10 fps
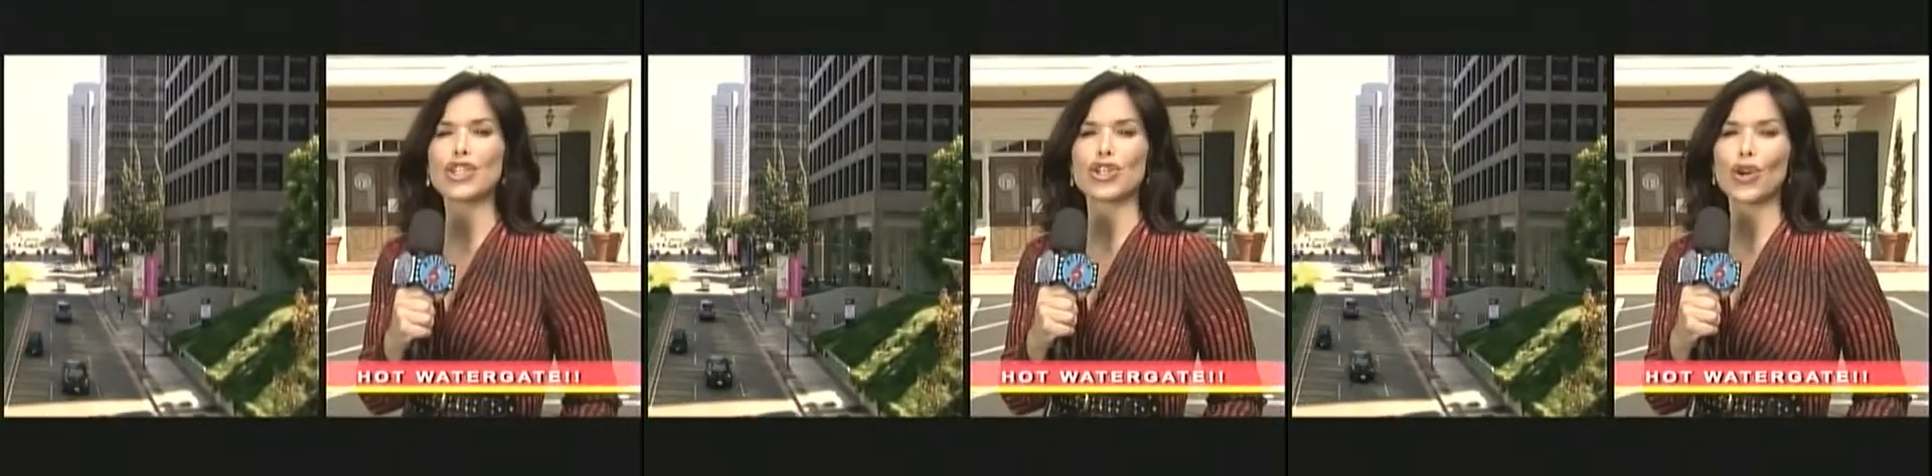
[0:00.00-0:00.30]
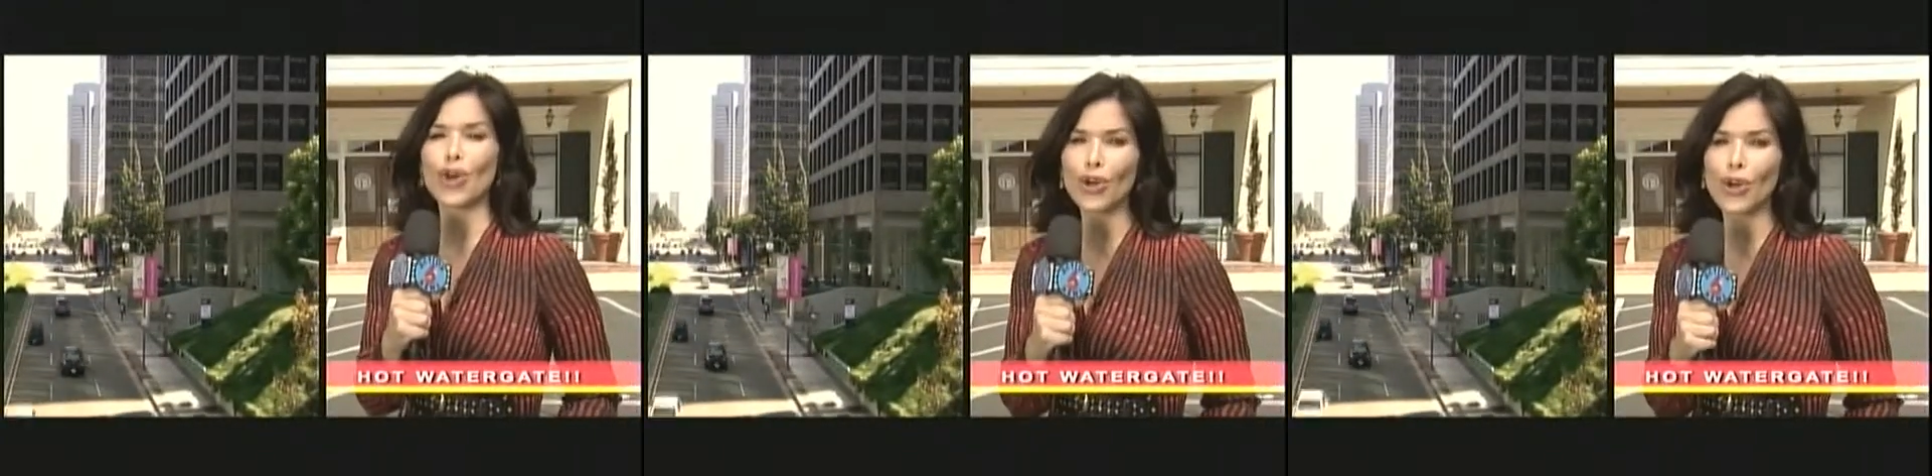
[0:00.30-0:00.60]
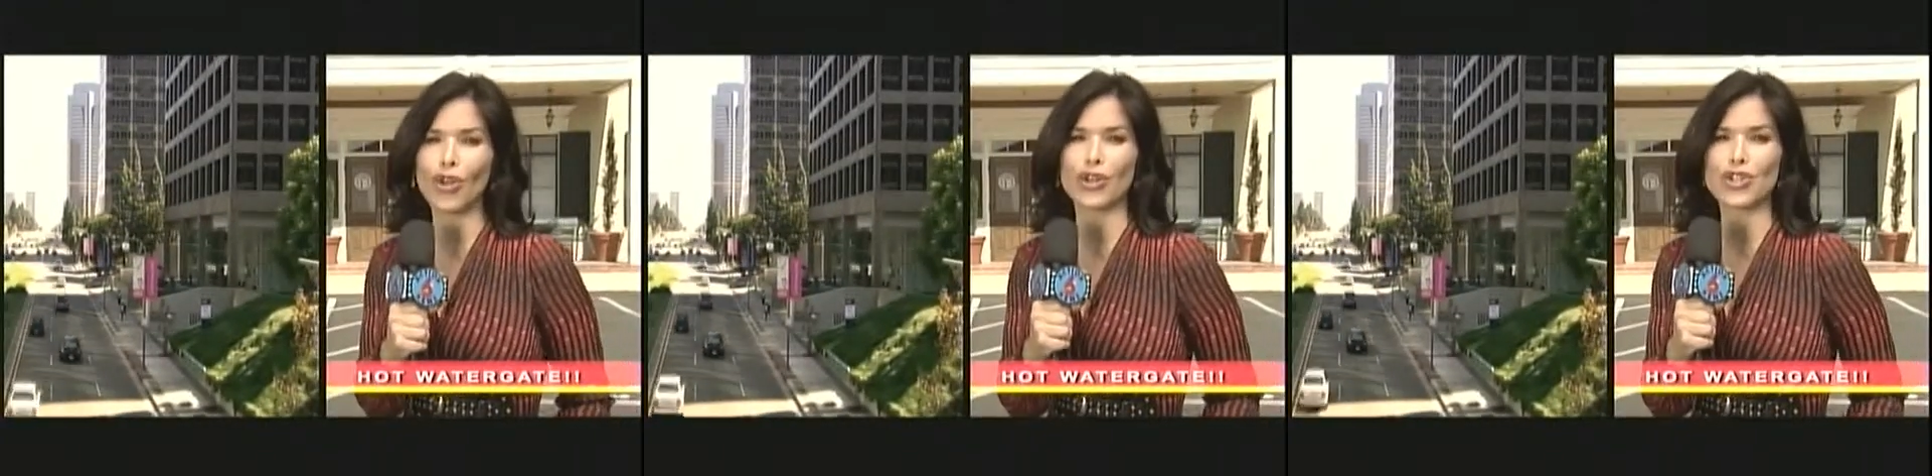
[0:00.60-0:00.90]
to
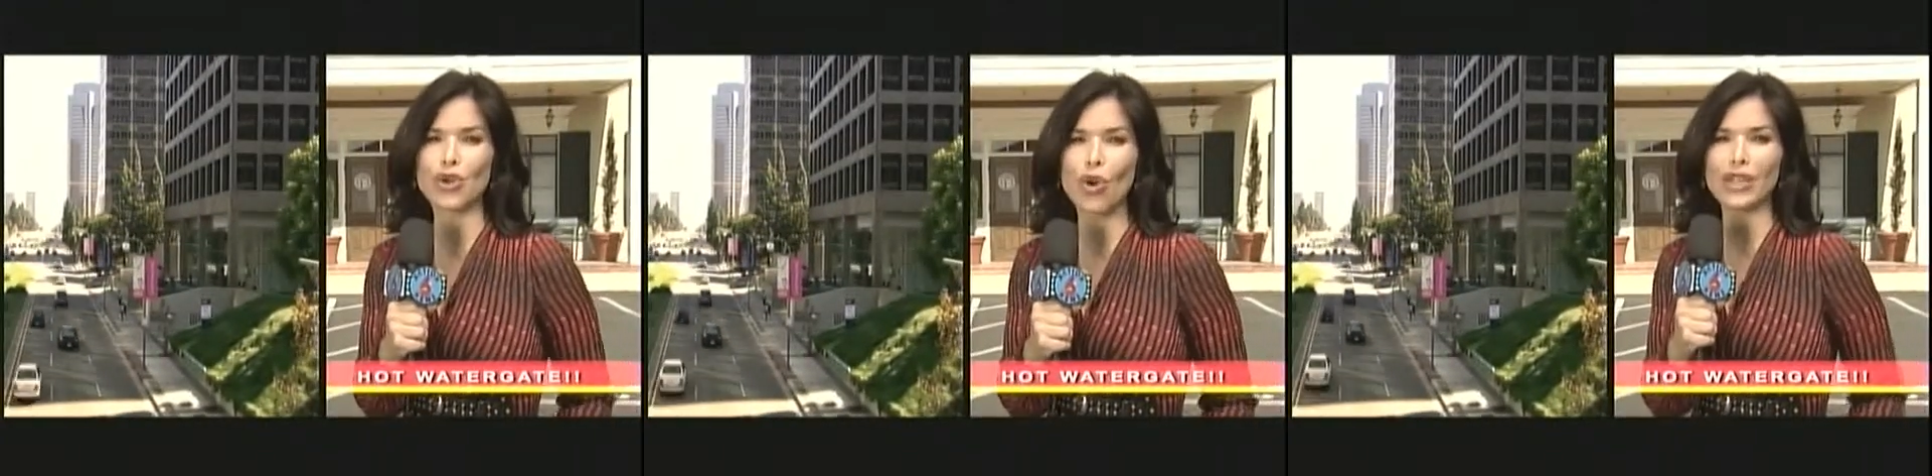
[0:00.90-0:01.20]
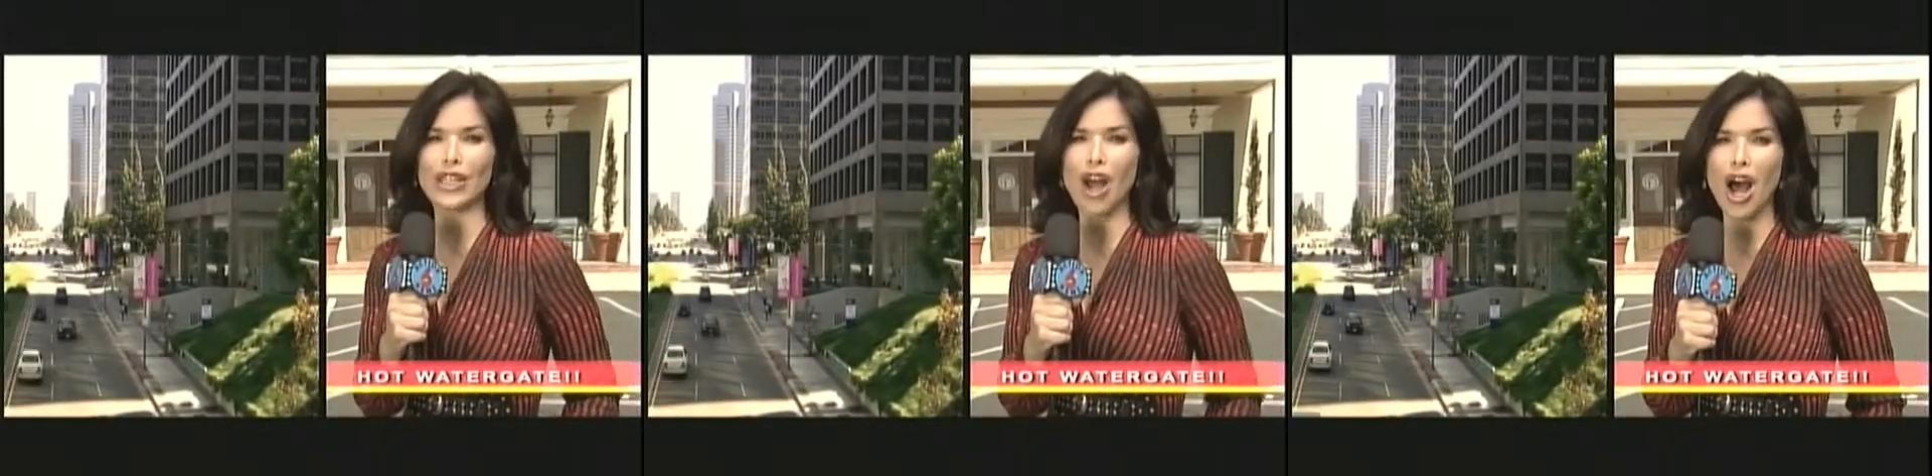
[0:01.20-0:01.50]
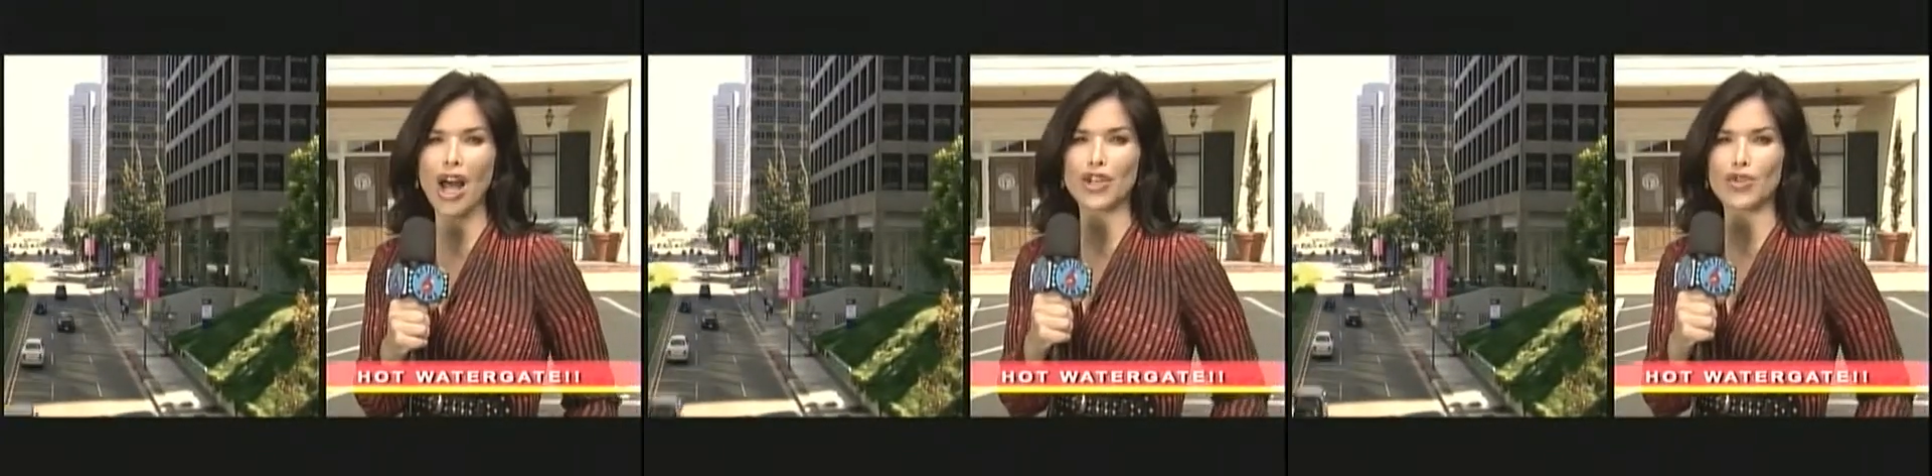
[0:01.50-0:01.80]
hurl the scalding
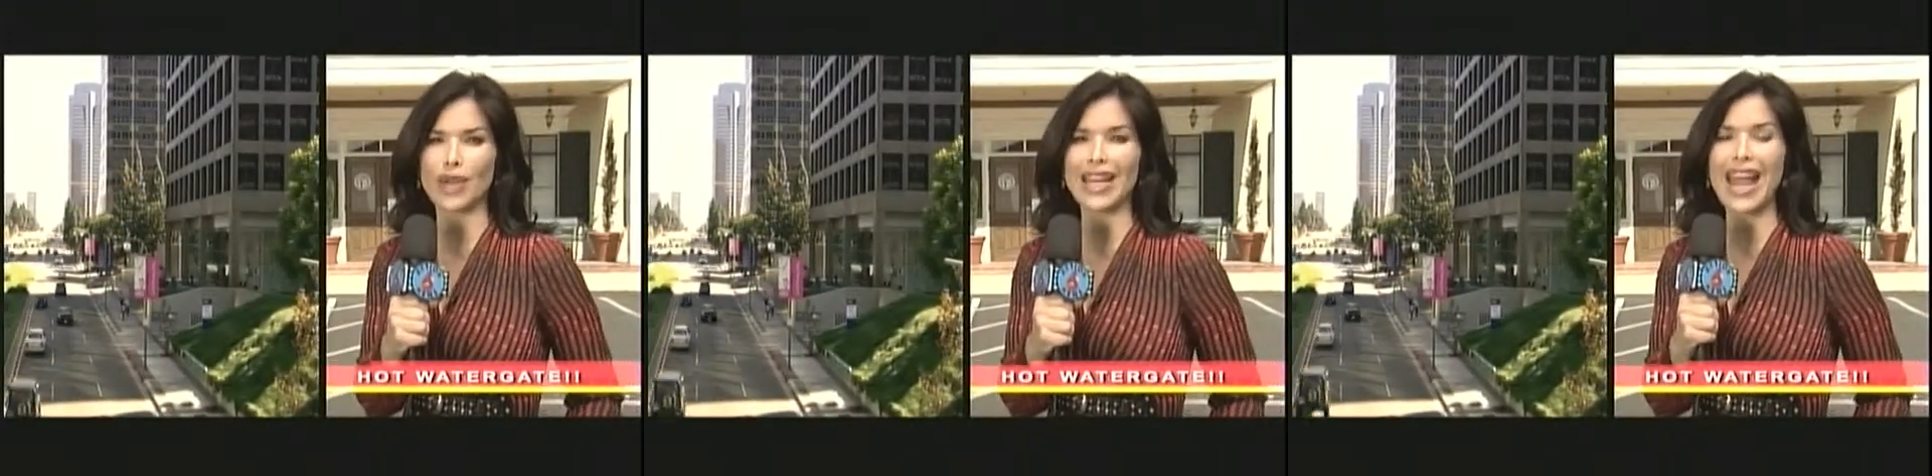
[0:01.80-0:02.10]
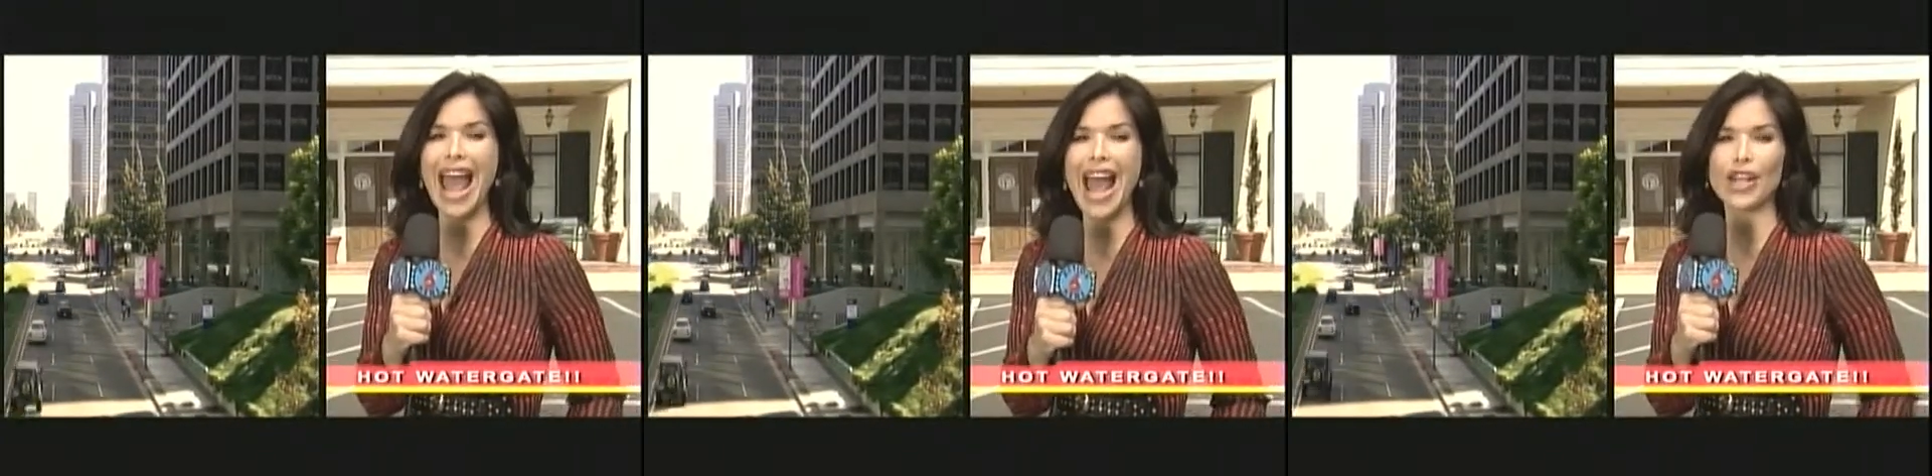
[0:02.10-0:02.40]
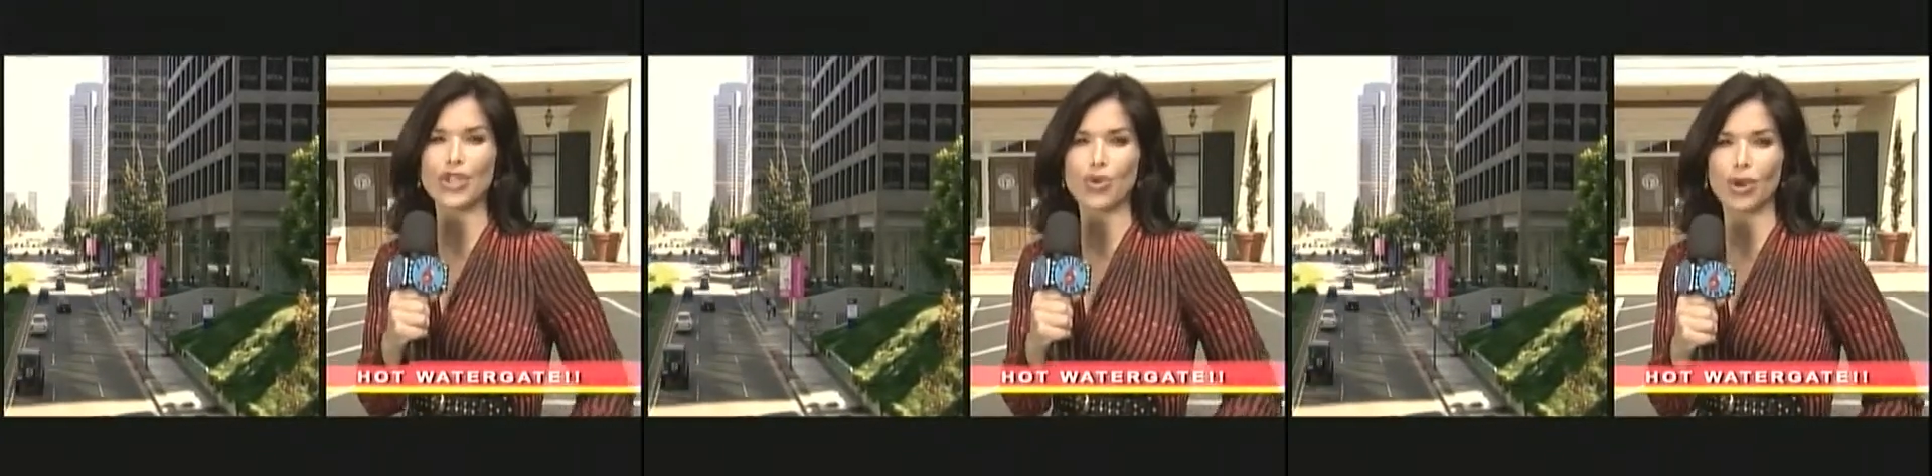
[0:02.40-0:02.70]
hot drink
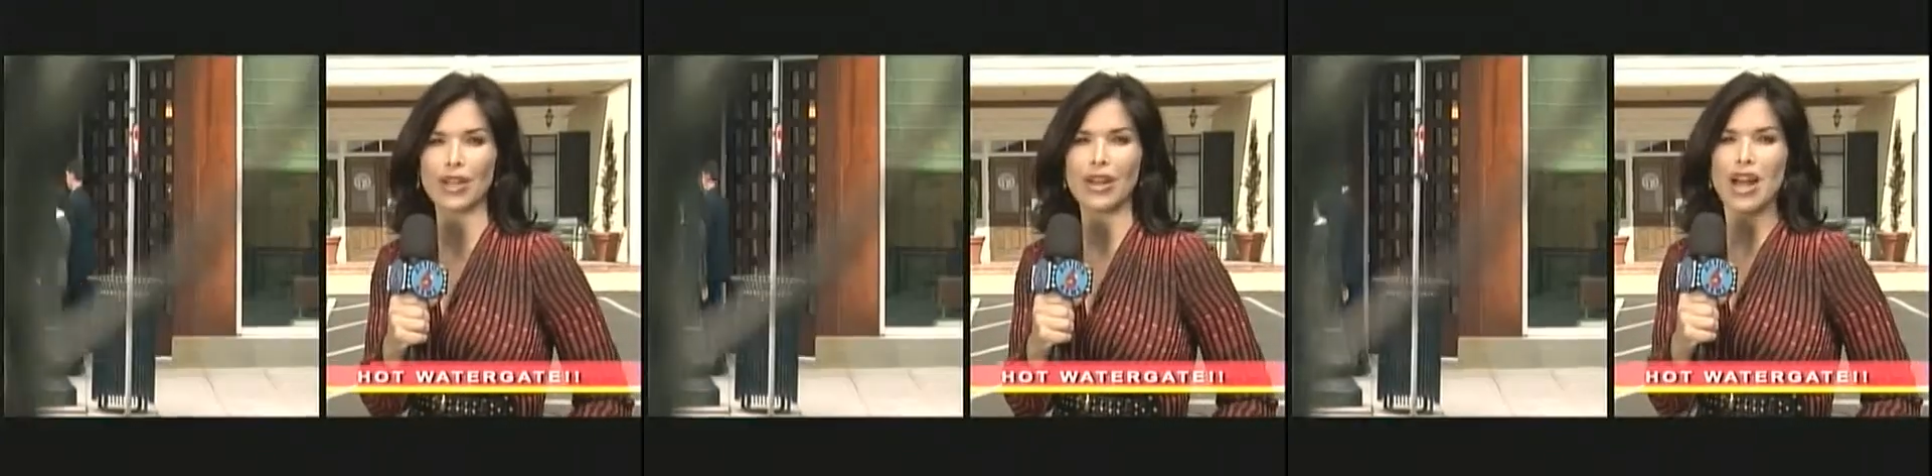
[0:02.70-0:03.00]
at Jordan,